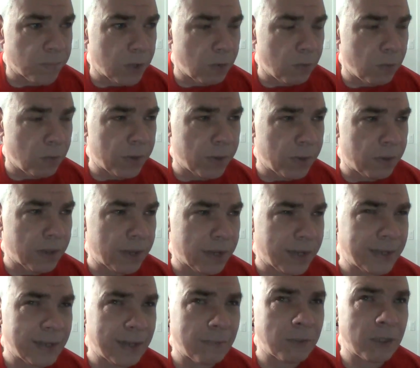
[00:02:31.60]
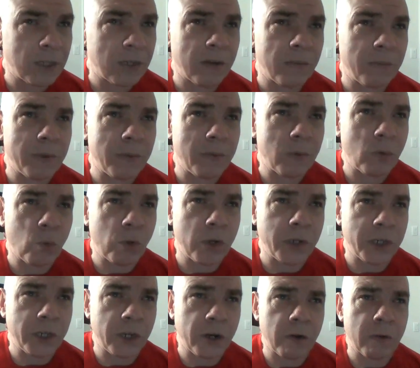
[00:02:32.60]
with the exception of maybe
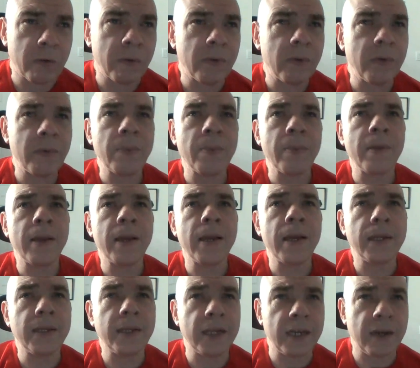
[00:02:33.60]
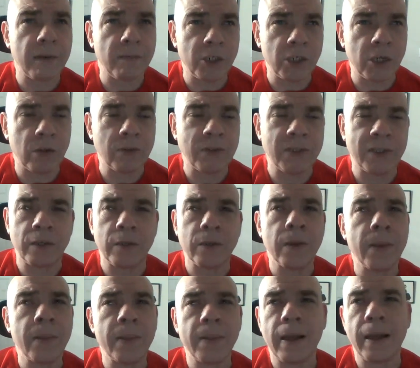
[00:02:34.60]
1 year that I've chosen,
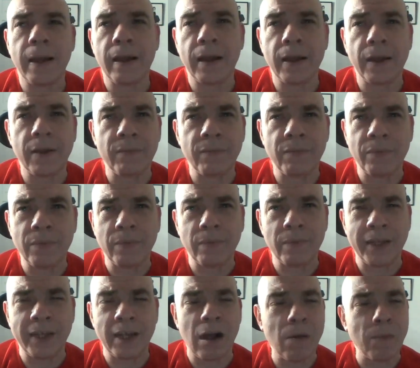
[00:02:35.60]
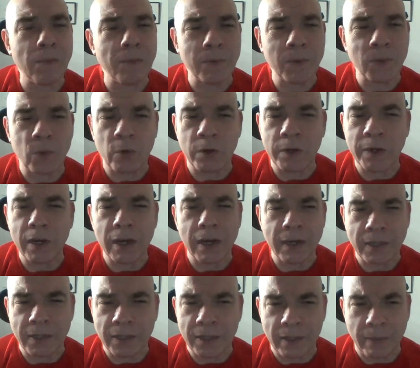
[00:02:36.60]
the albums were
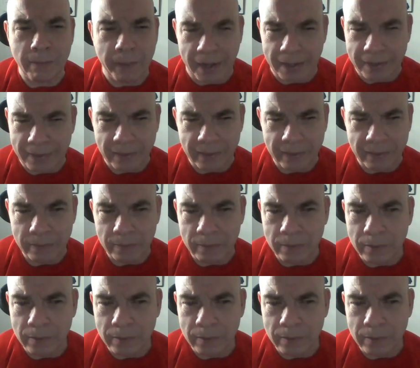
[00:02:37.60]
not the best.